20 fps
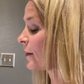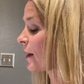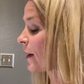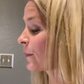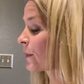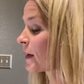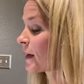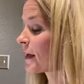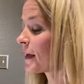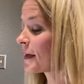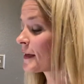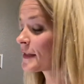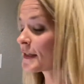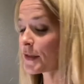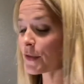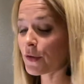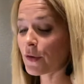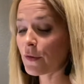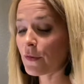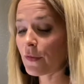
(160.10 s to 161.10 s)
I'm gonna
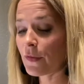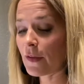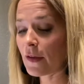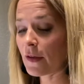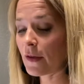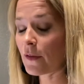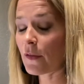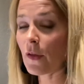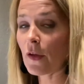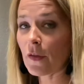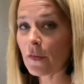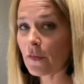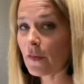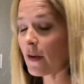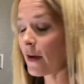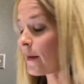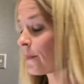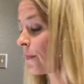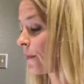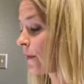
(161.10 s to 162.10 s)
insert the cloth
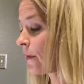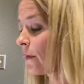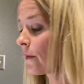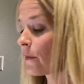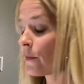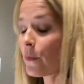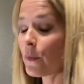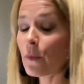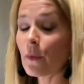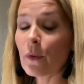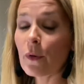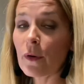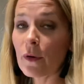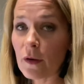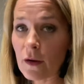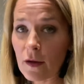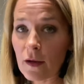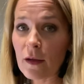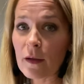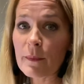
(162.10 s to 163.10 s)
diaper or
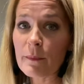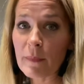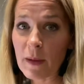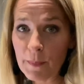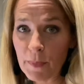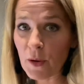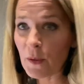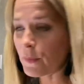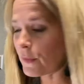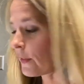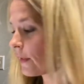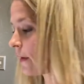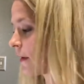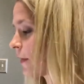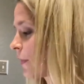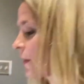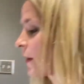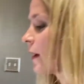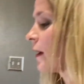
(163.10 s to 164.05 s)
uh, my burp cloth